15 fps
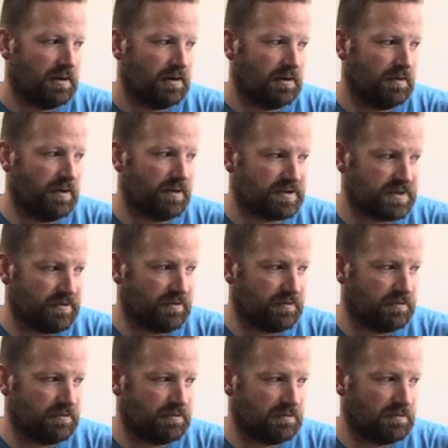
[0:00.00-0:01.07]
There's a
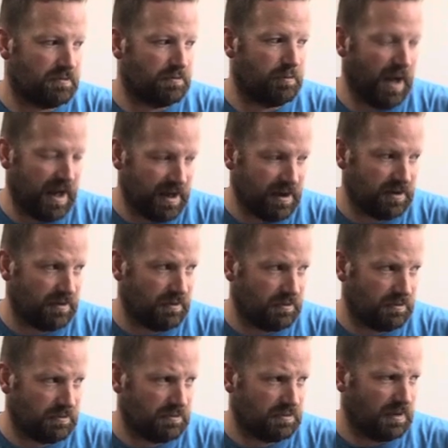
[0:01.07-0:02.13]
band,
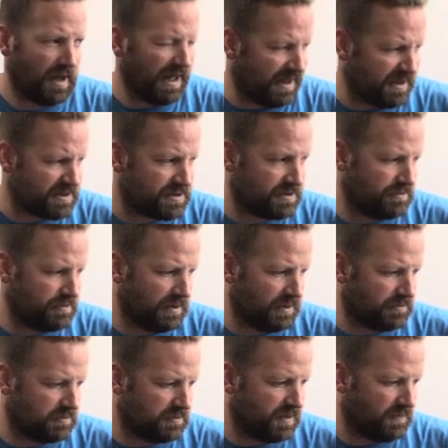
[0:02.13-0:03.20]
I guess,
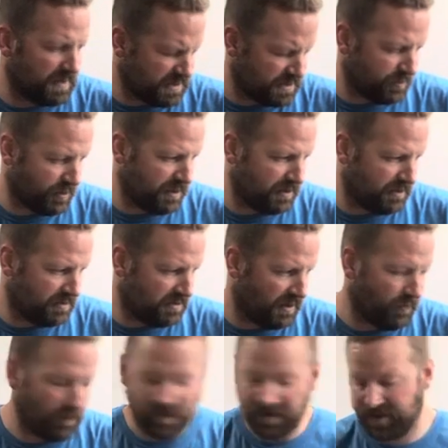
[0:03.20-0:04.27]
did they split?
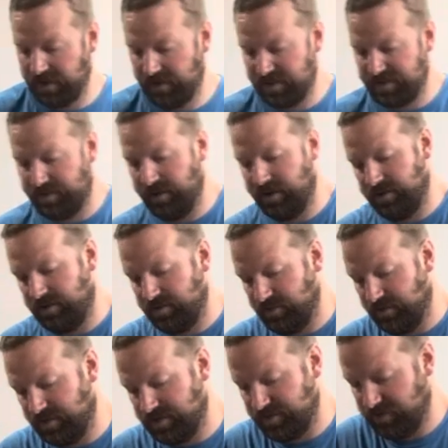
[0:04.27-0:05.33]
I want to say they split,
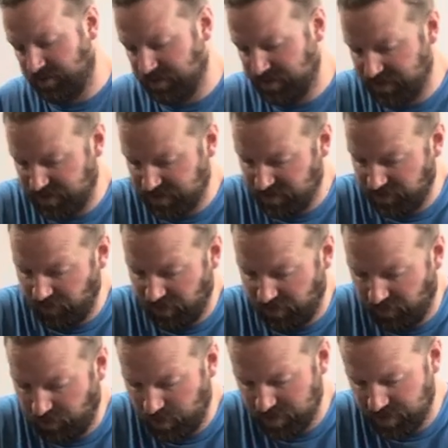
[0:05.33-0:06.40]
which is extremely
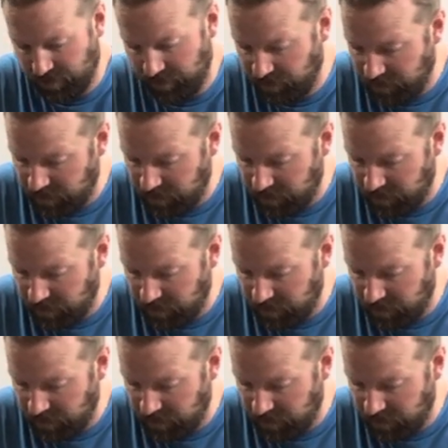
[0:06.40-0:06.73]
unfortunate.